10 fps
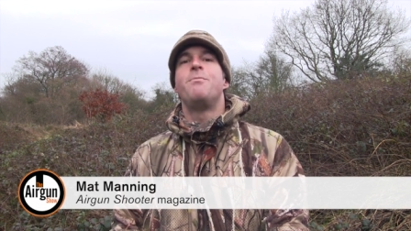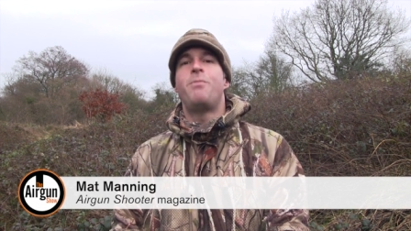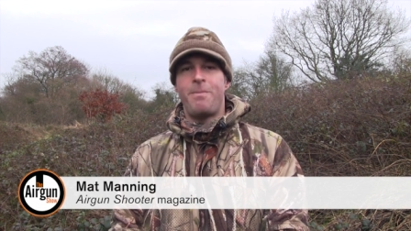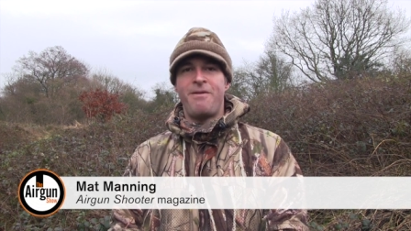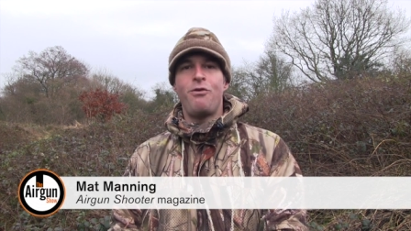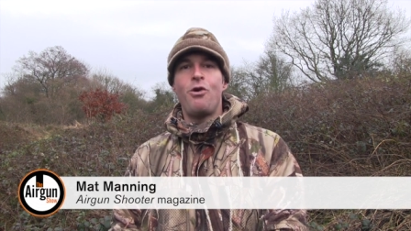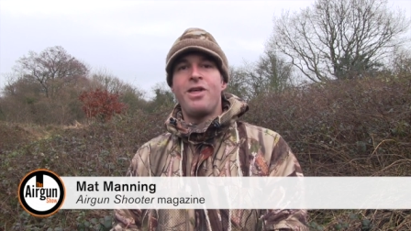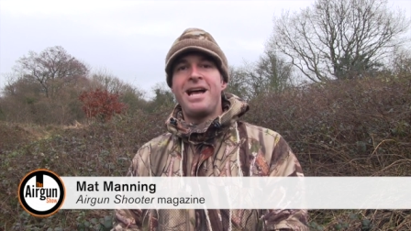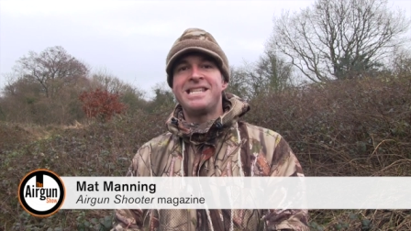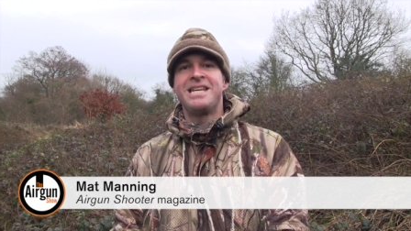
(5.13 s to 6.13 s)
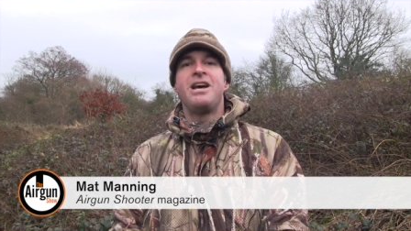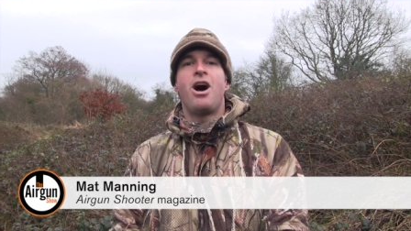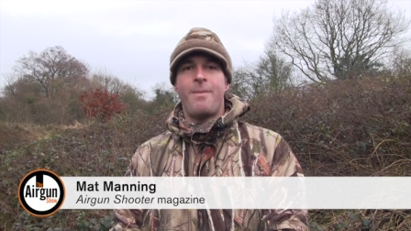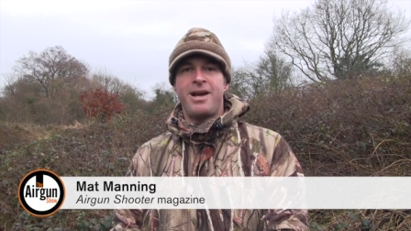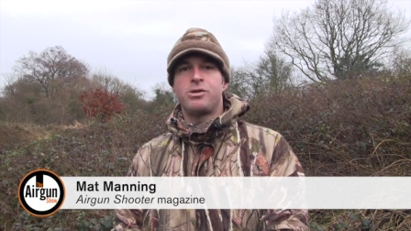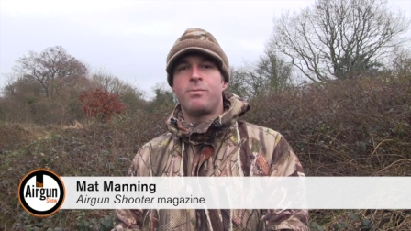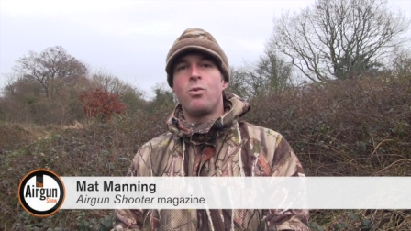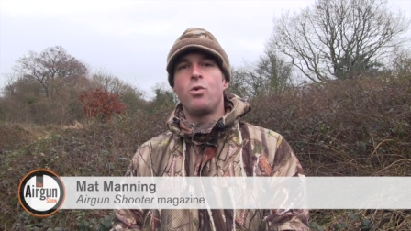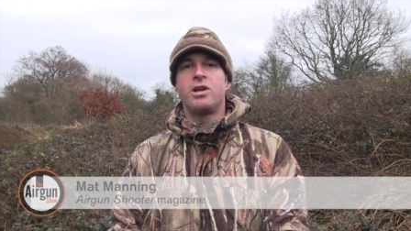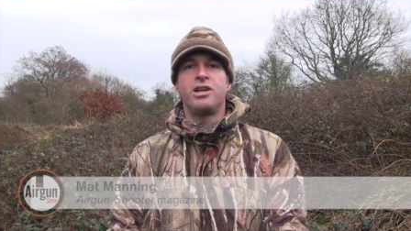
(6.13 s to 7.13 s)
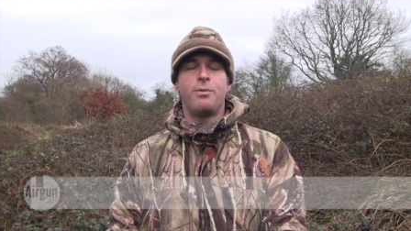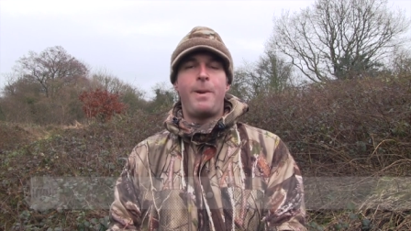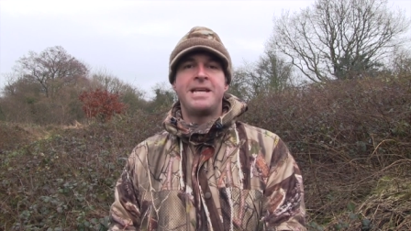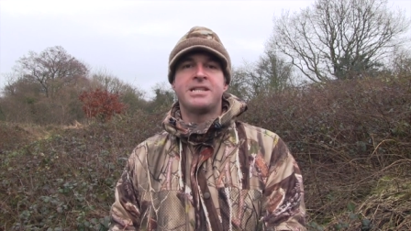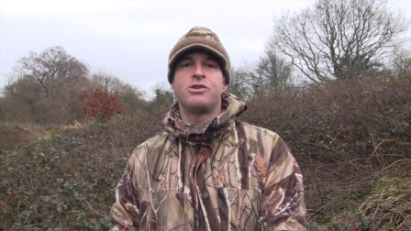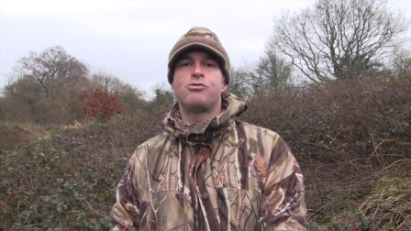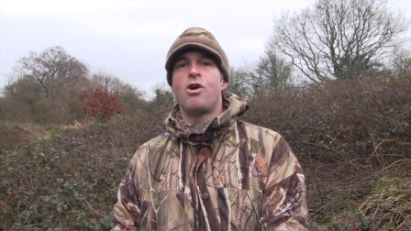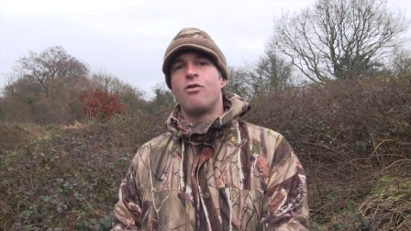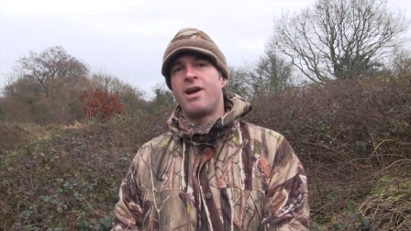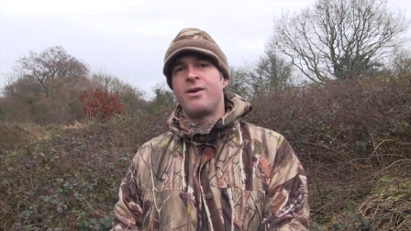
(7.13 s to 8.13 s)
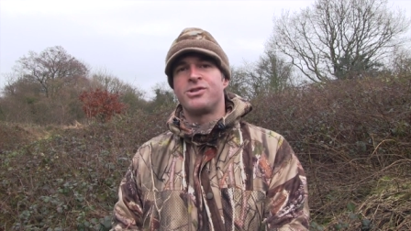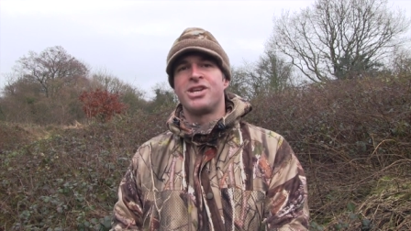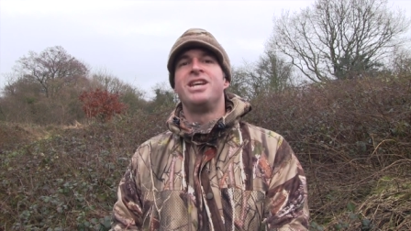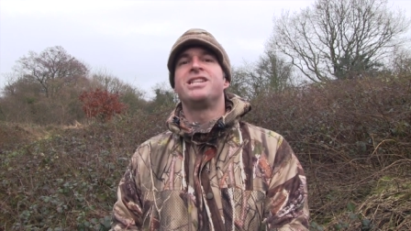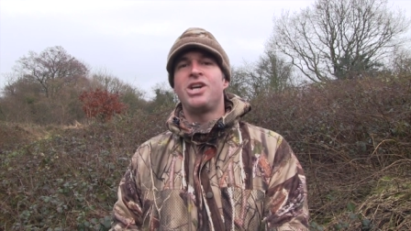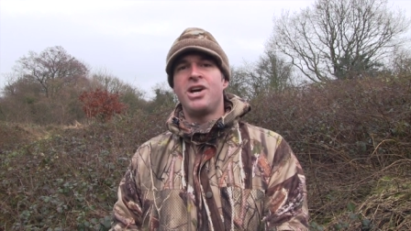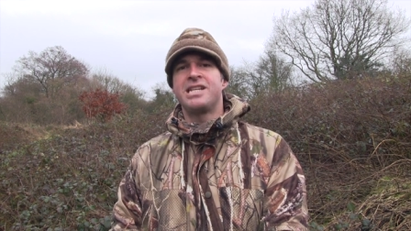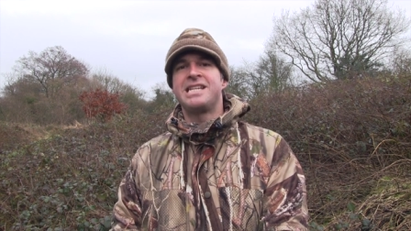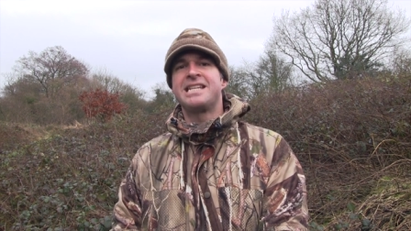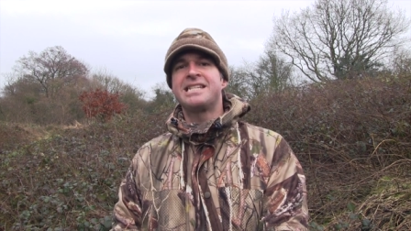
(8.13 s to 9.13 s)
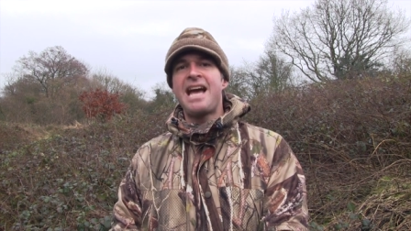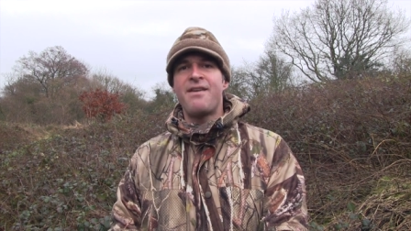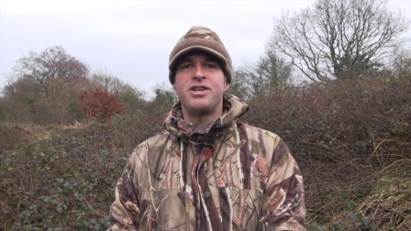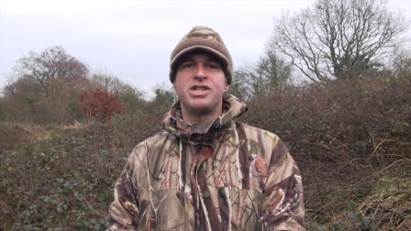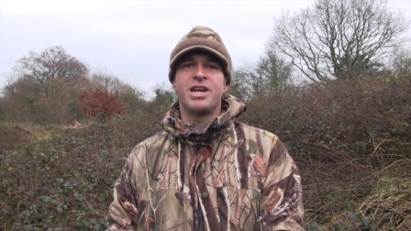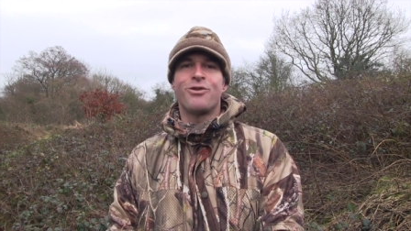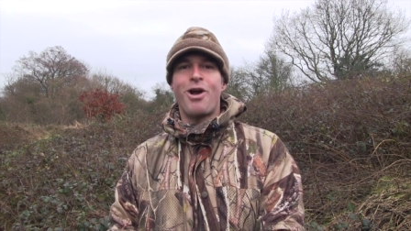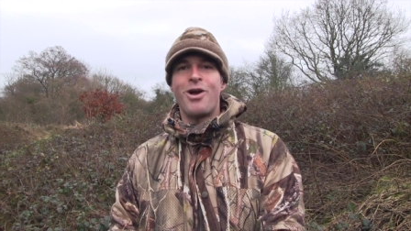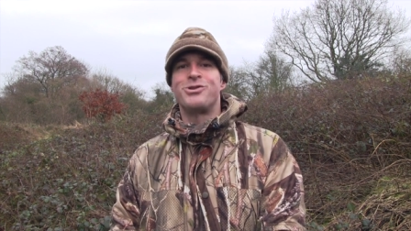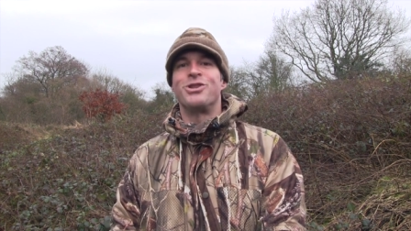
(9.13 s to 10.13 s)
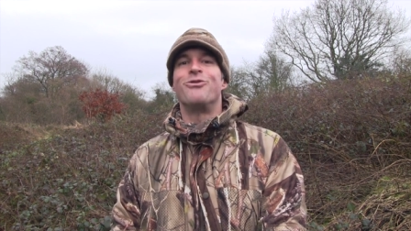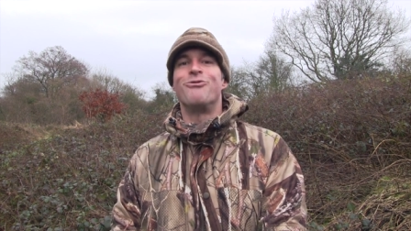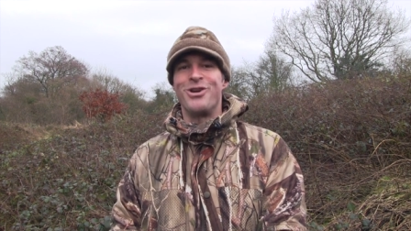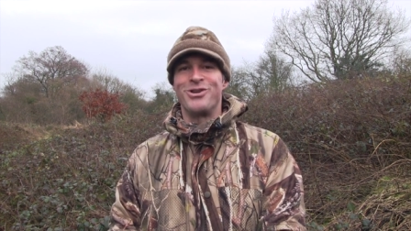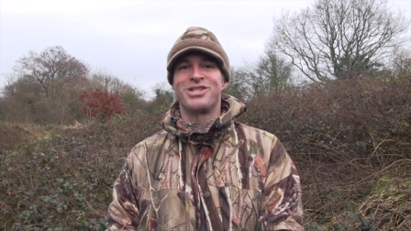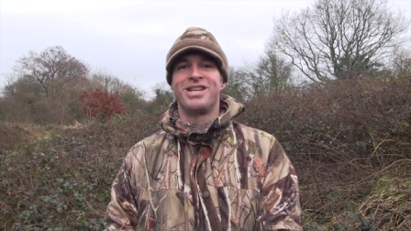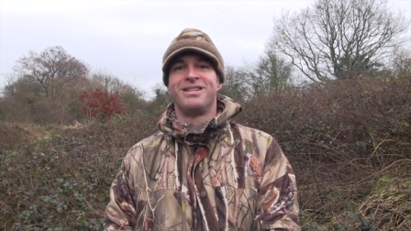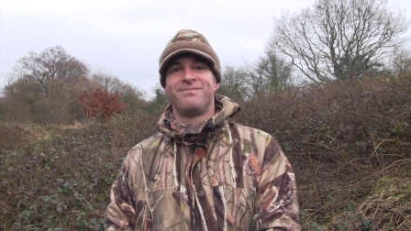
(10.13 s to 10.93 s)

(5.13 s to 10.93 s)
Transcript: but before that I'm out on my woodland pest control rounds, targeting scavenging crows at the roost.